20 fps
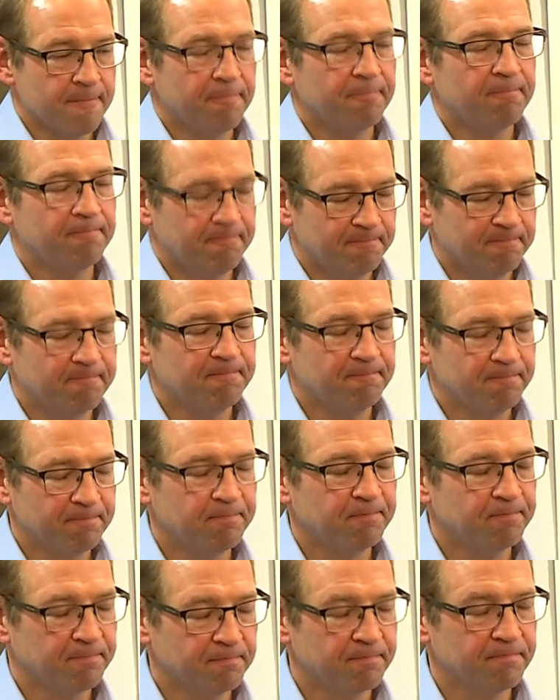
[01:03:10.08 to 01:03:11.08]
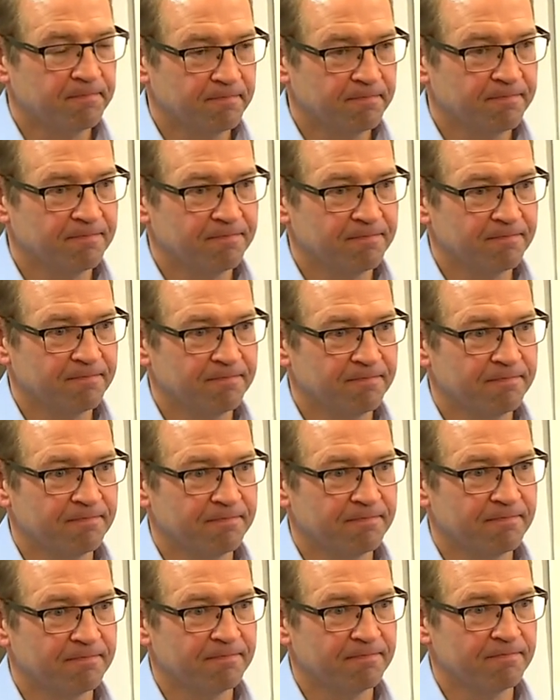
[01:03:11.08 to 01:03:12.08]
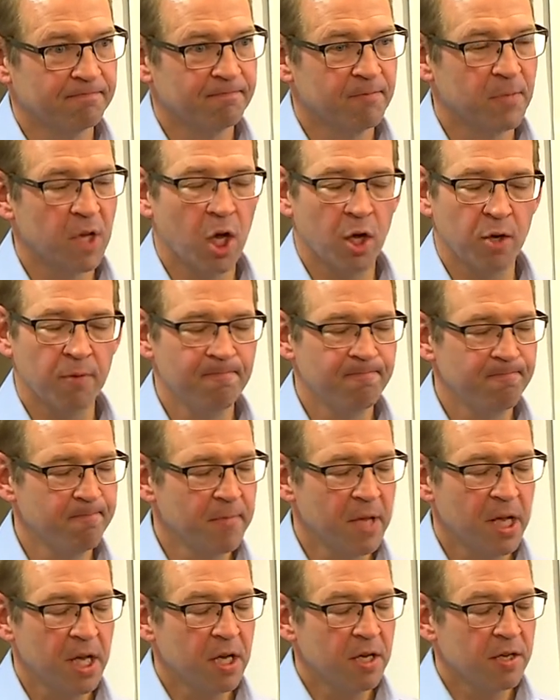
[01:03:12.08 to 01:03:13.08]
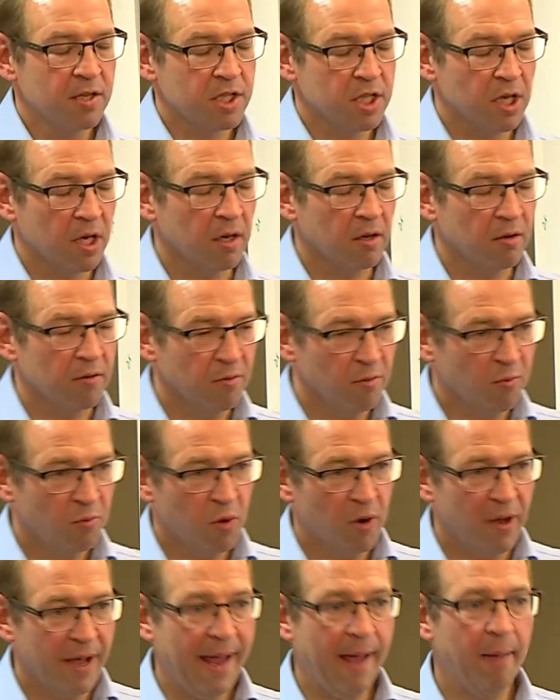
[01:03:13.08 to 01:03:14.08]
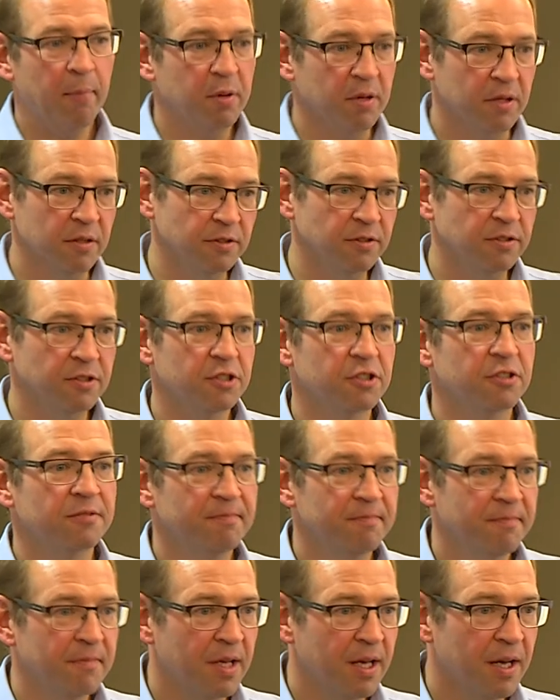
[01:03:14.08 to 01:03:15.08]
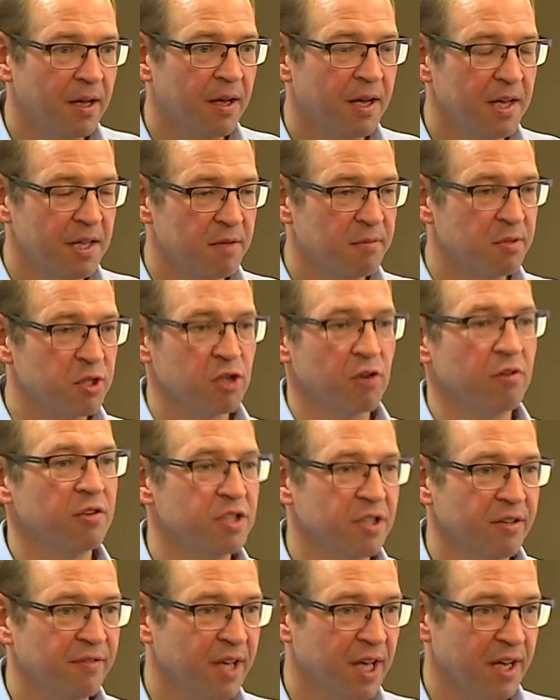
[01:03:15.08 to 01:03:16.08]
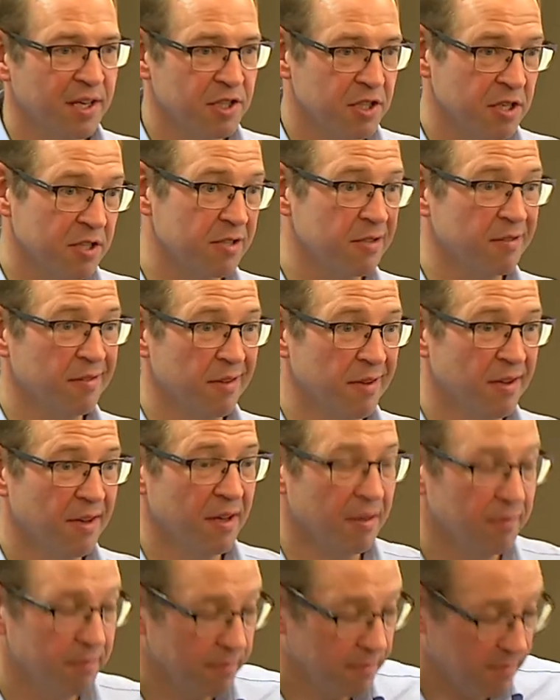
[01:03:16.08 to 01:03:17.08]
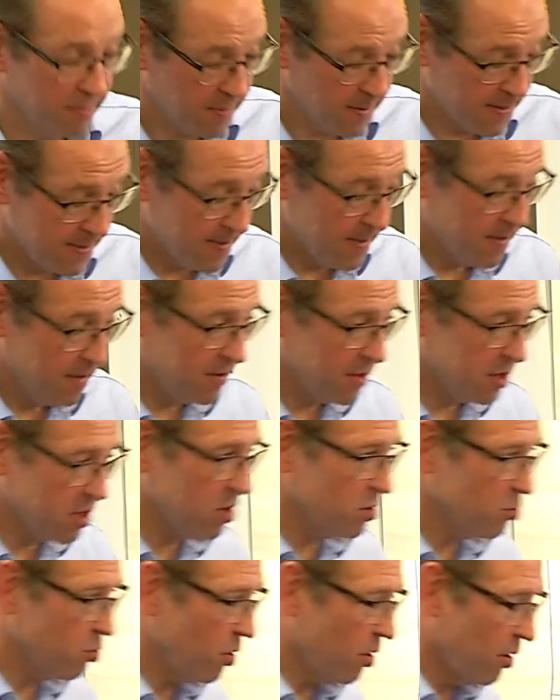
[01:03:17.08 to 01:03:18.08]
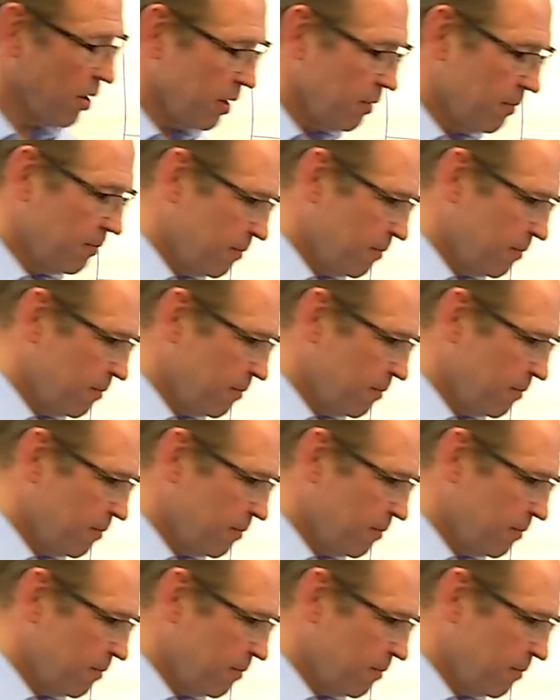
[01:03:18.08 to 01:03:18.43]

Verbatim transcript: works, and they run together? No. So what happens uh, in the majority of cases, and, th and this is why